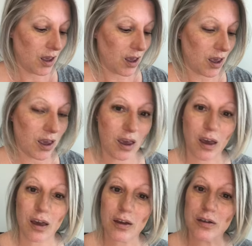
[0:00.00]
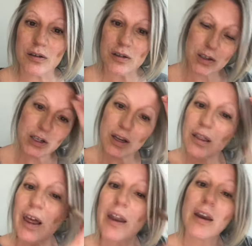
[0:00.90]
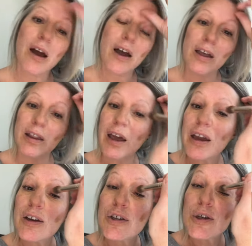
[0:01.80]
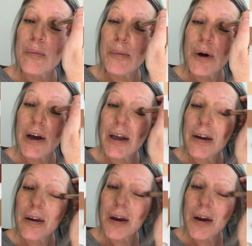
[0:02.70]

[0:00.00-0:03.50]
And then I like to put